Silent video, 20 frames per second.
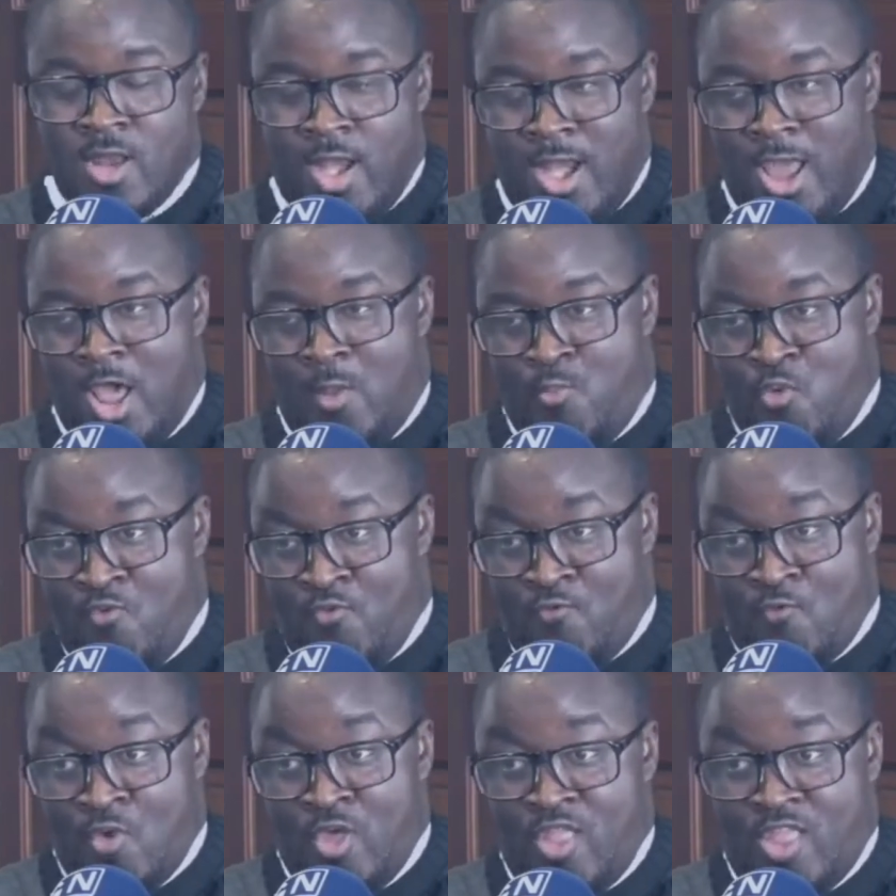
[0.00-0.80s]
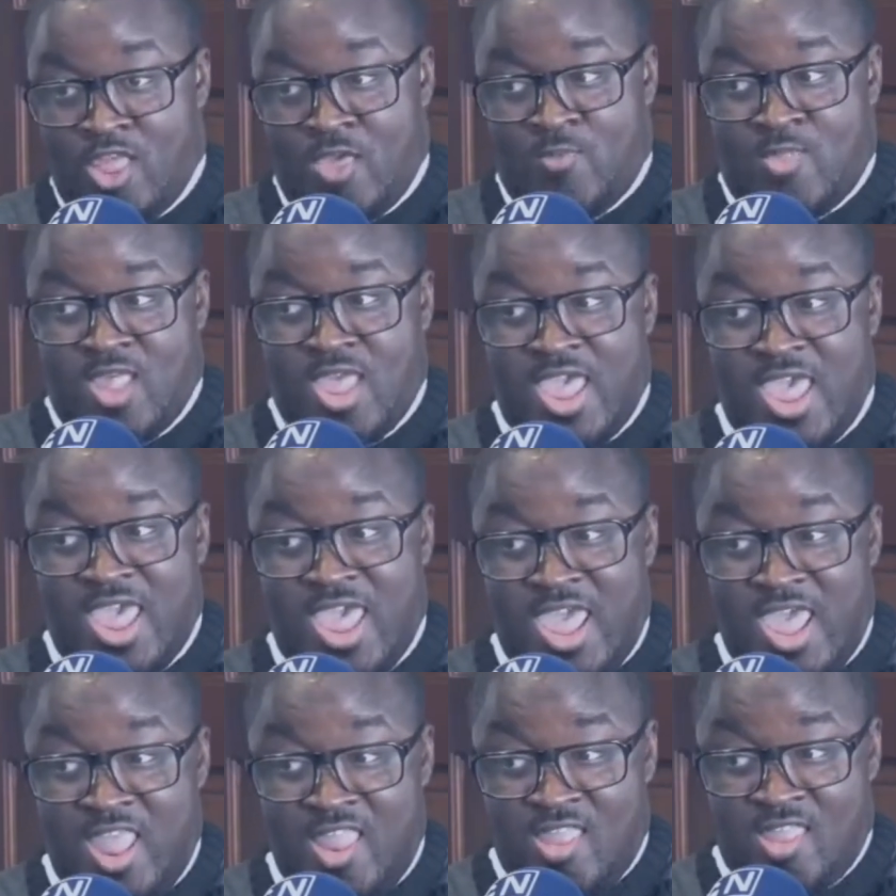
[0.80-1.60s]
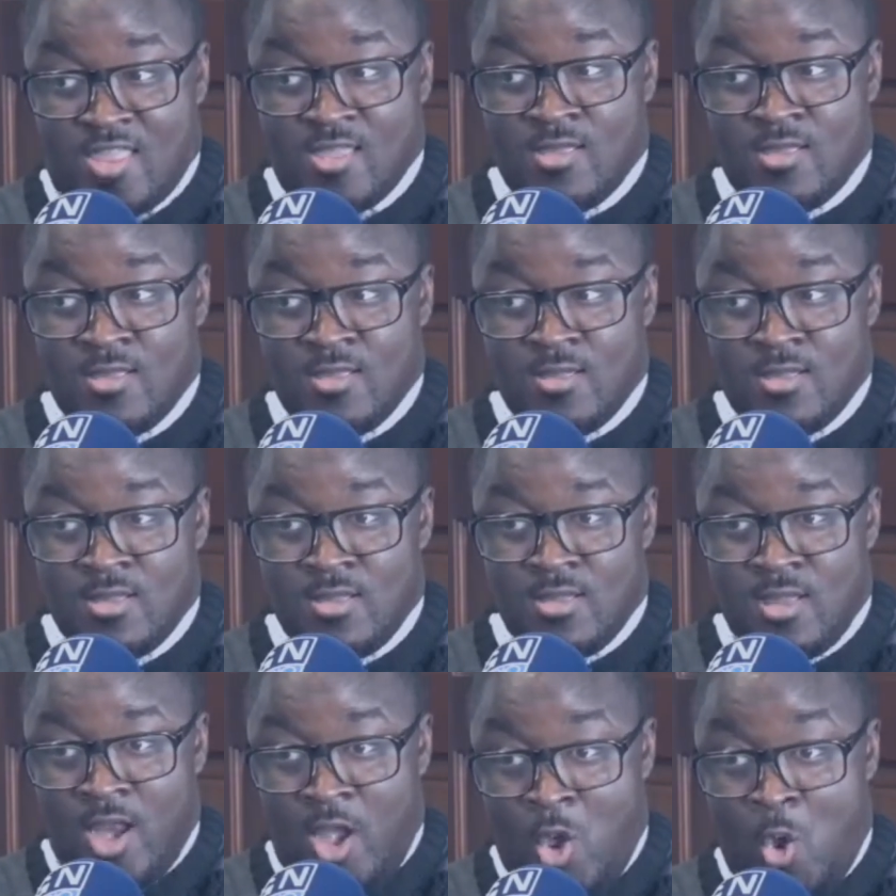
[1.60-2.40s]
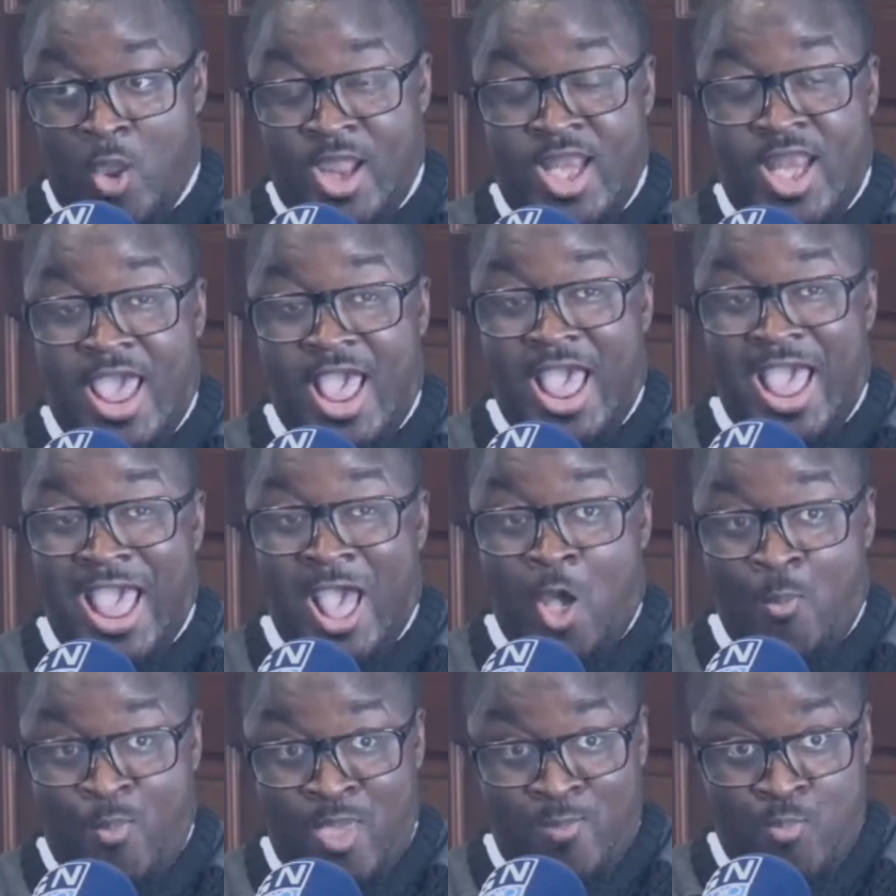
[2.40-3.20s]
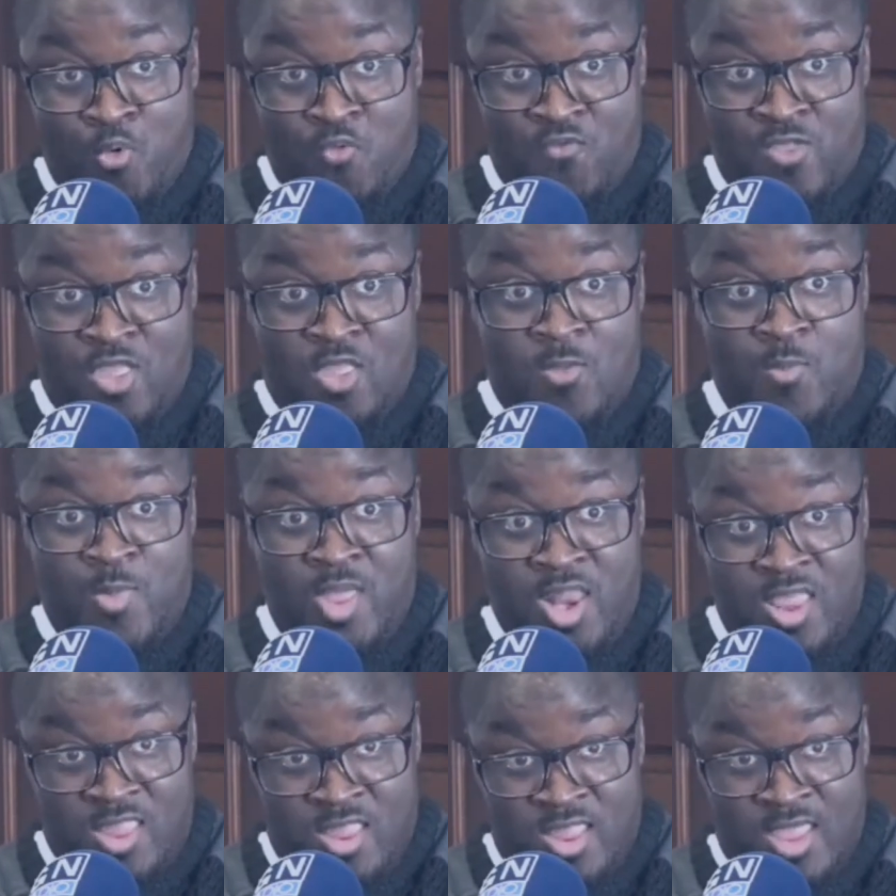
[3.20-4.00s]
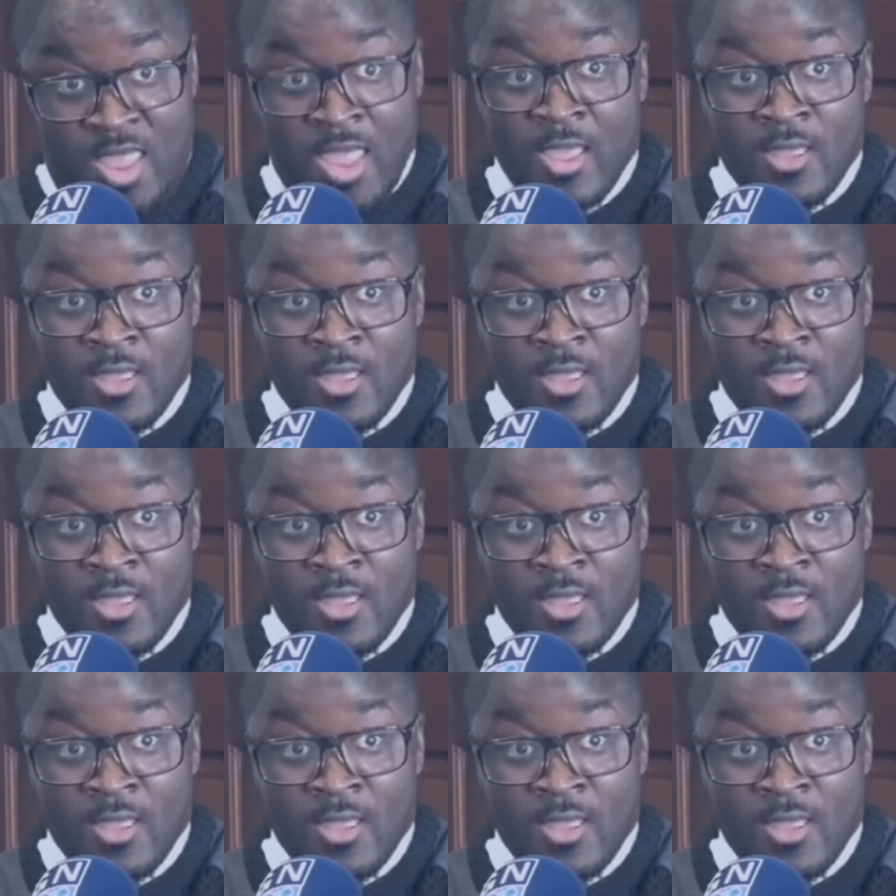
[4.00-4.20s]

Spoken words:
Now, Proof of Concept is looking at how people with disability,